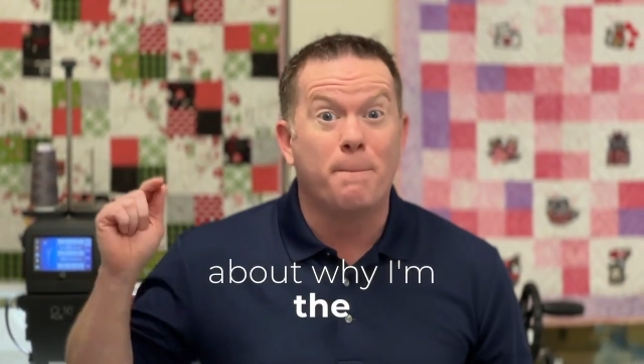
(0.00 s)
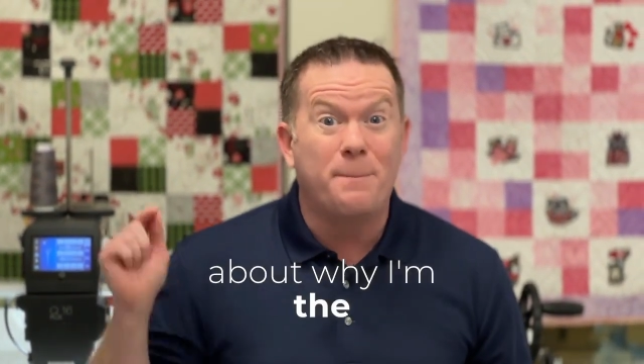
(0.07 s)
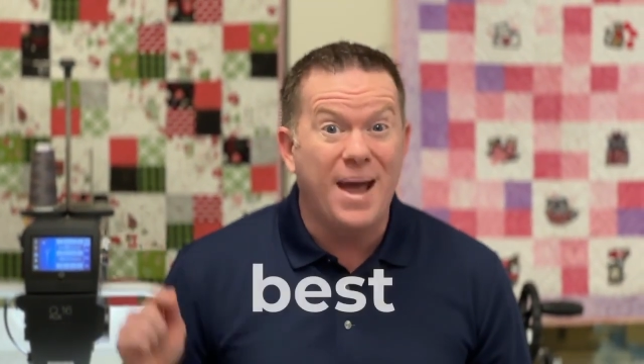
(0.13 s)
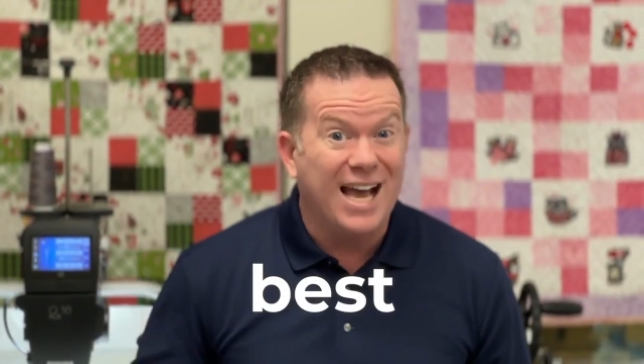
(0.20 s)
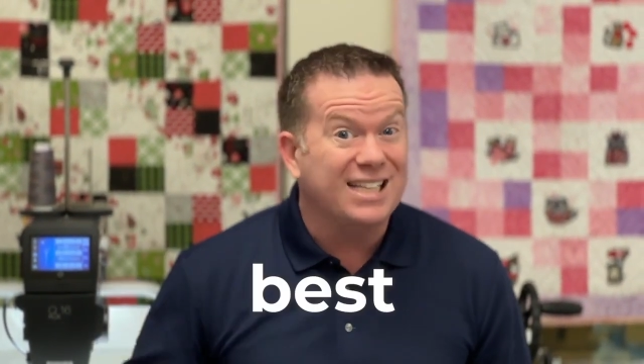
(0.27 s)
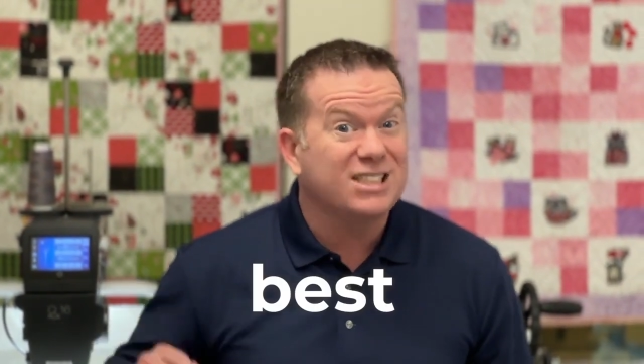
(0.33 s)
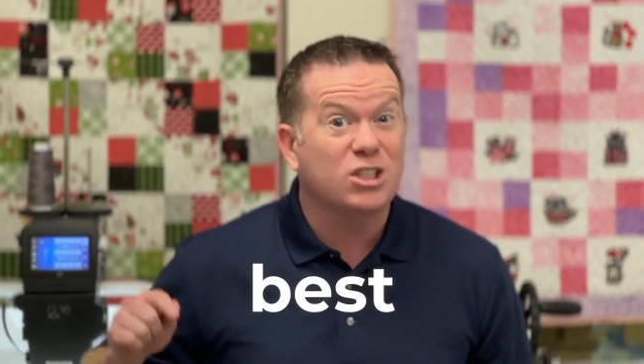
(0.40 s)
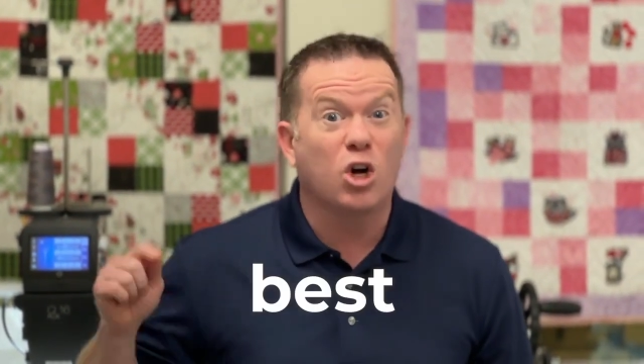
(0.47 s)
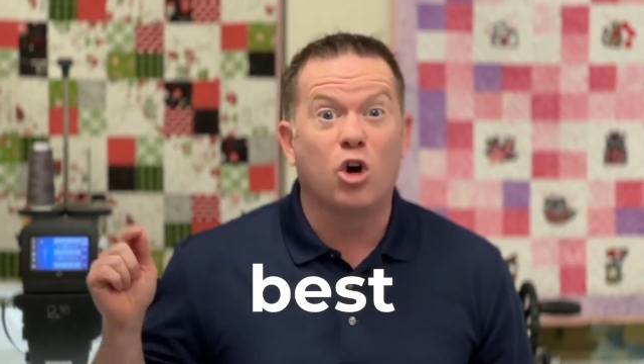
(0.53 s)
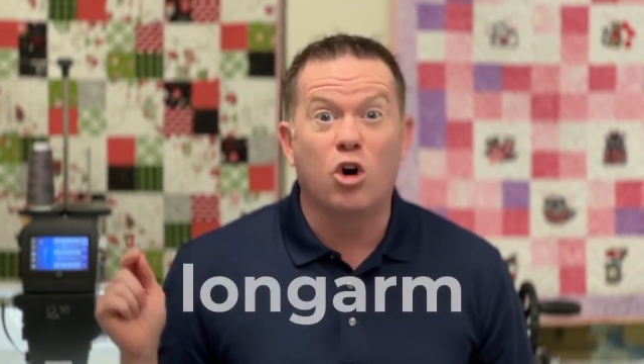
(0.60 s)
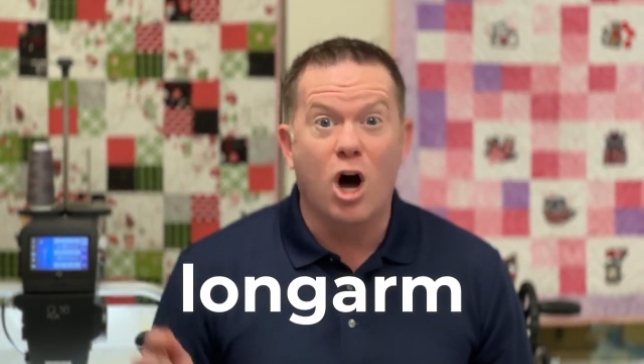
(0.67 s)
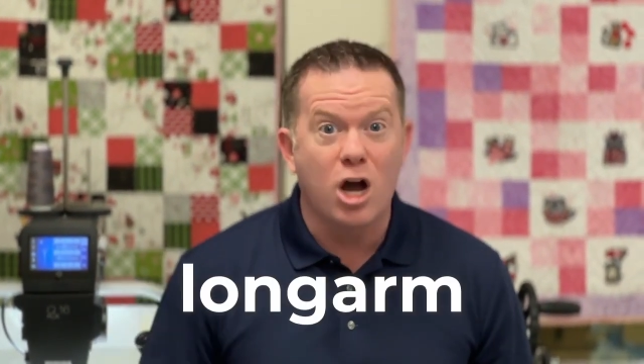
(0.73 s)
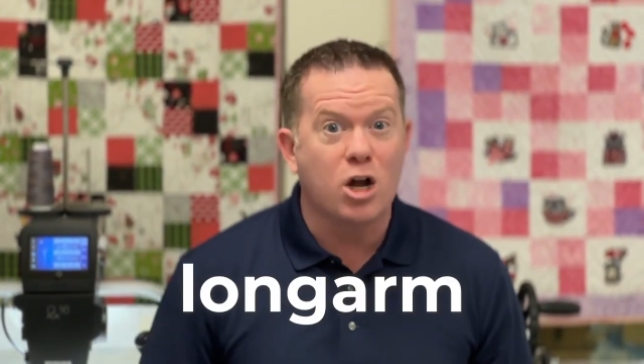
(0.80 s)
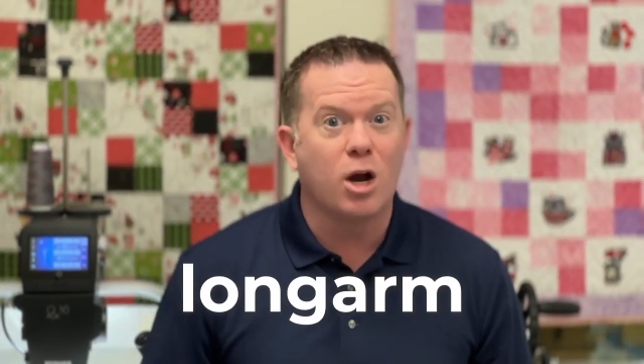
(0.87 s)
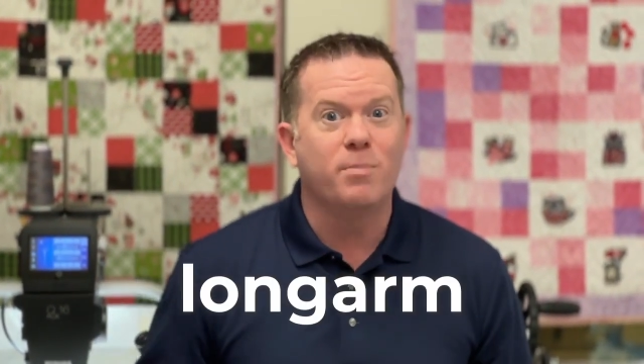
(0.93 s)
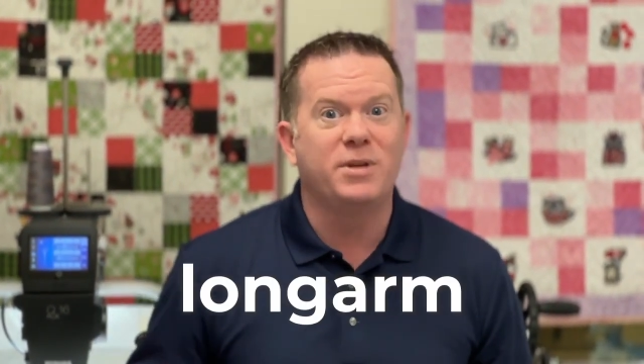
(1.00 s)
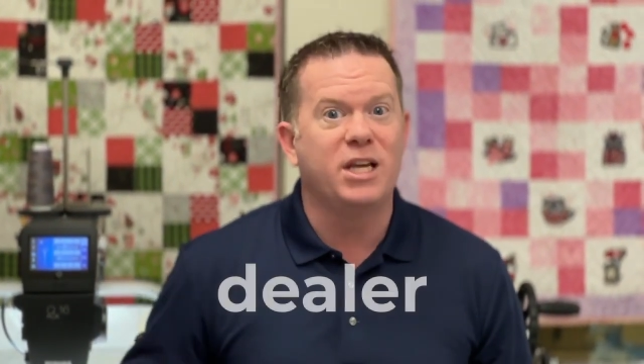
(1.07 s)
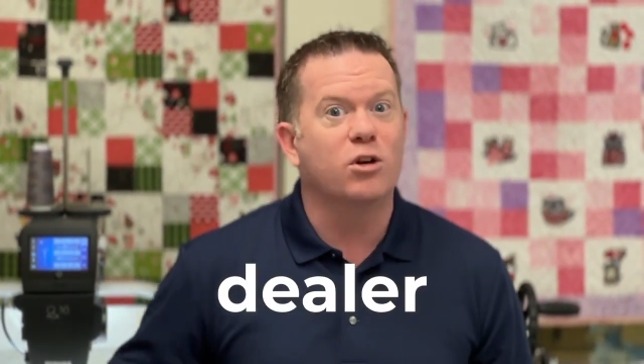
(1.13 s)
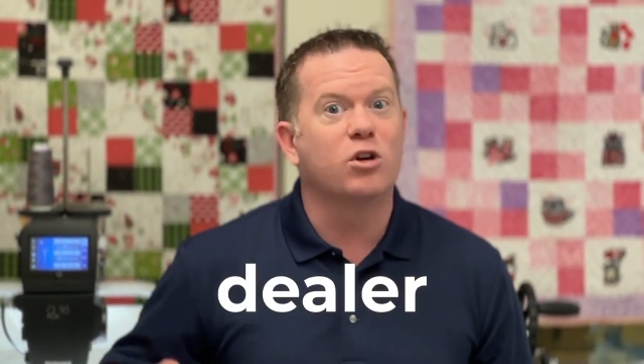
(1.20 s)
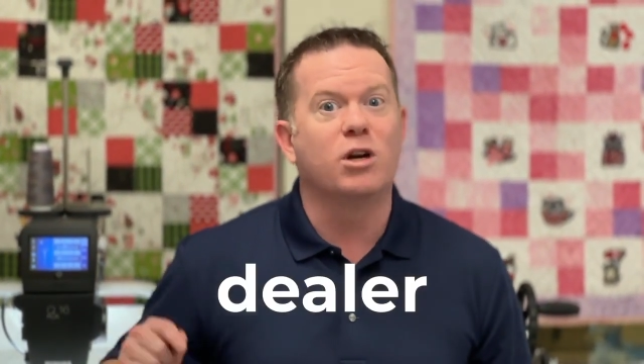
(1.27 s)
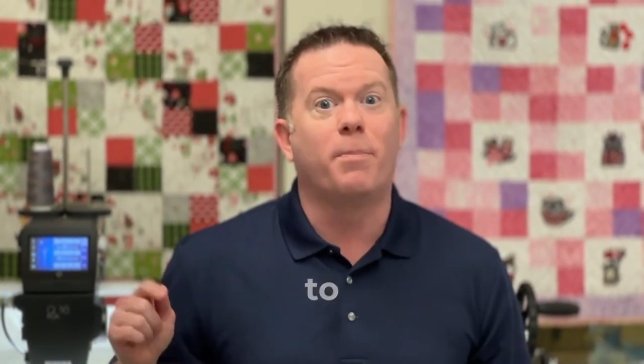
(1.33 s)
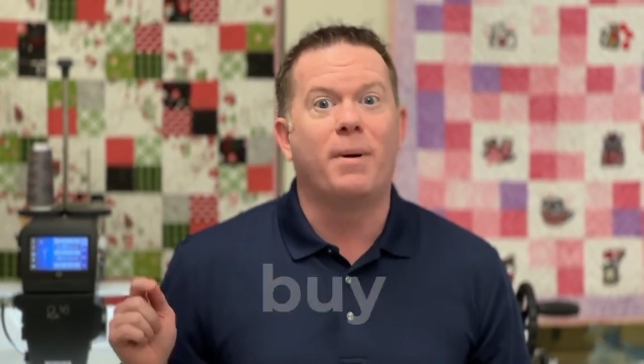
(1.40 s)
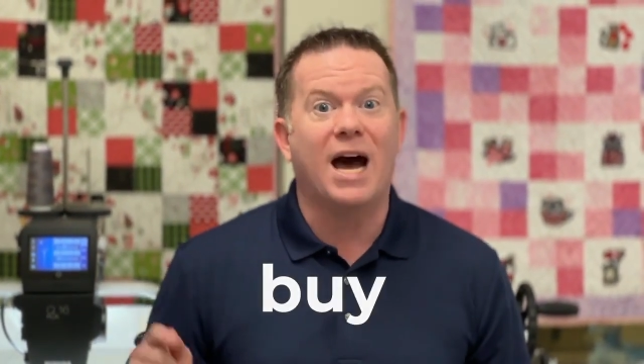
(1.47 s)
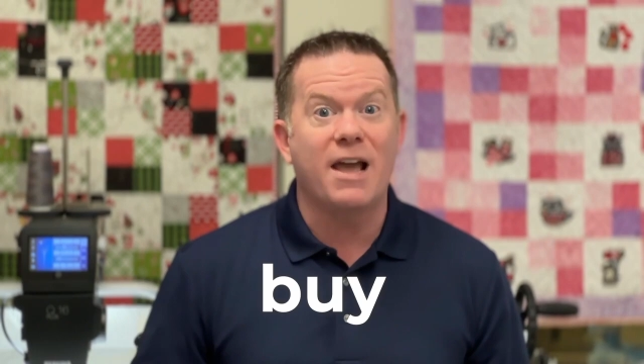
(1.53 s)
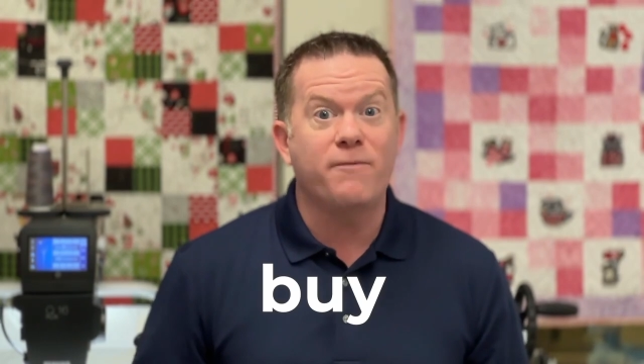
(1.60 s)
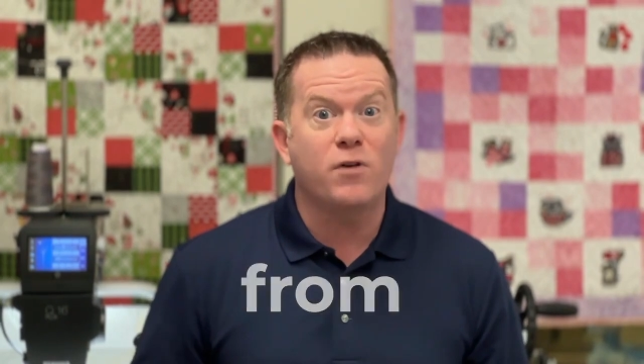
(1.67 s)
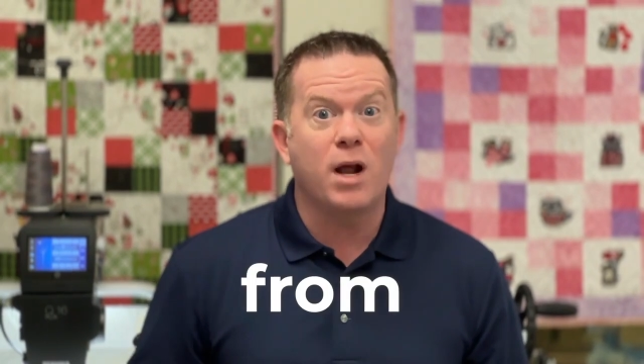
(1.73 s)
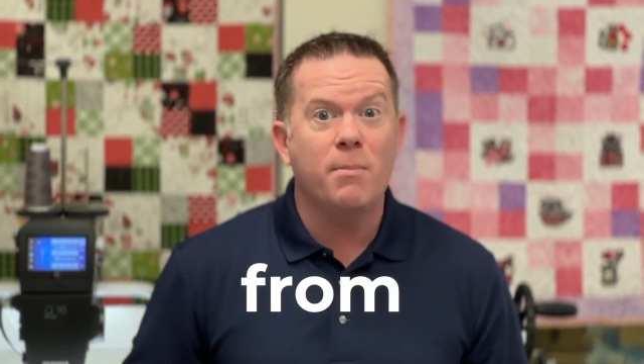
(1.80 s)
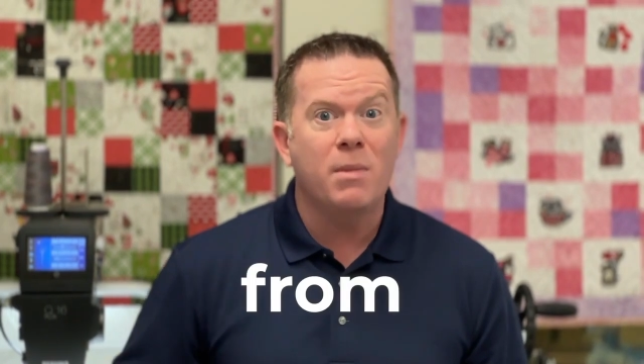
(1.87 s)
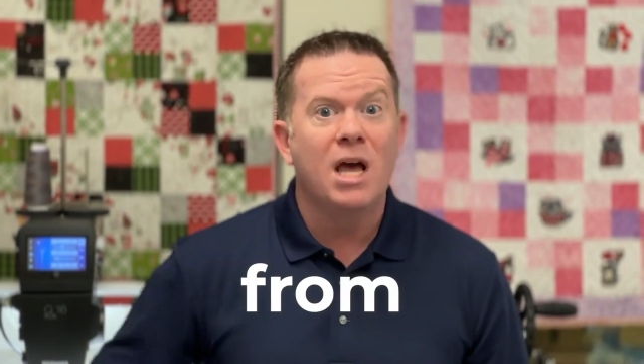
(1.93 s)
best long arm dealer to buy
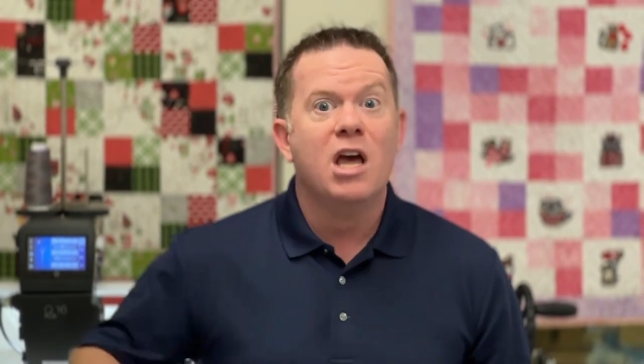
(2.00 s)
from,